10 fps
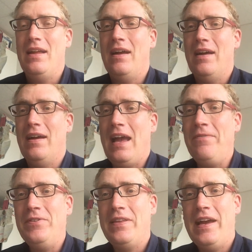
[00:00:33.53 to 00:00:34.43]

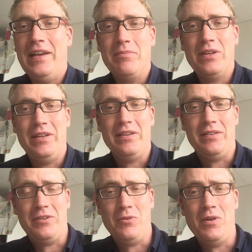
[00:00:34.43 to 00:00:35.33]
After that, I'm going to
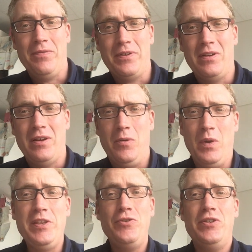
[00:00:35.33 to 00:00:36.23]
go over
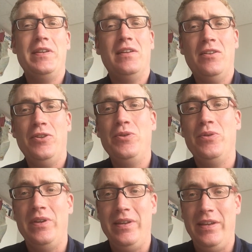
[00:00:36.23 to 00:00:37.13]
what you should
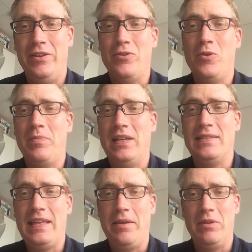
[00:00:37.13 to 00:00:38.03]
include in your opening
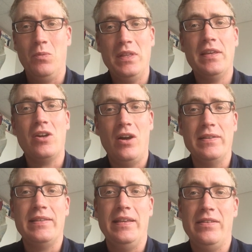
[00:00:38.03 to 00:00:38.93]
statement, what the
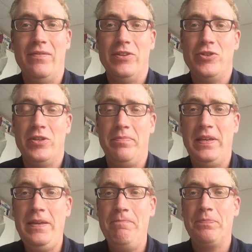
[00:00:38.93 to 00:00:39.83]
content of it should
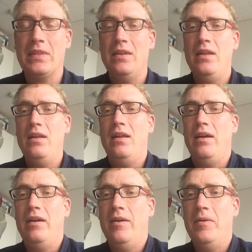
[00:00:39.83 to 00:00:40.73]
be.
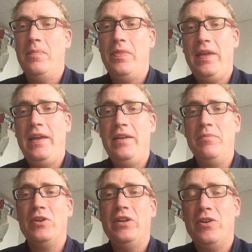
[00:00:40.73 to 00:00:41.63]
Then
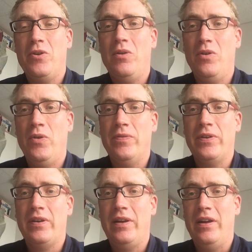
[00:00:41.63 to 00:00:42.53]
I'm going to go
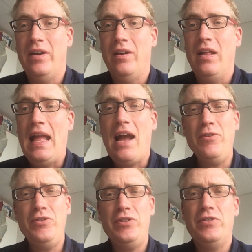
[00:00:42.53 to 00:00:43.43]
over how
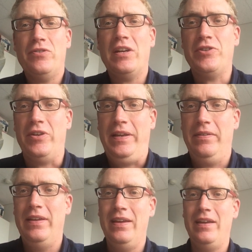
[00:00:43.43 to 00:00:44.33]
you should structure it,
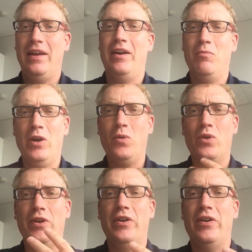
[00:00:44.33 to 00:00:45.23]
what
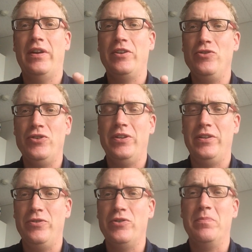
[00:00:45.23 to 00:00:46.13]
order you
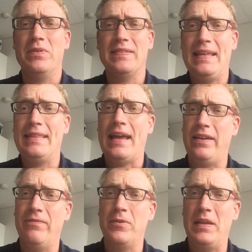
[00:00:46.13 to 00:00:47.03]
should present that
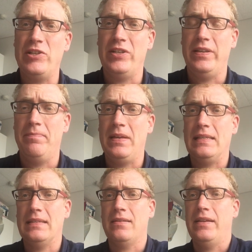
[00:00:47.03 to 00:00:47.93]
information in,
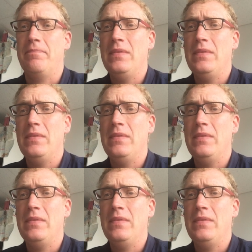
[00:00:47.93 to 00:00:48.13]
basically.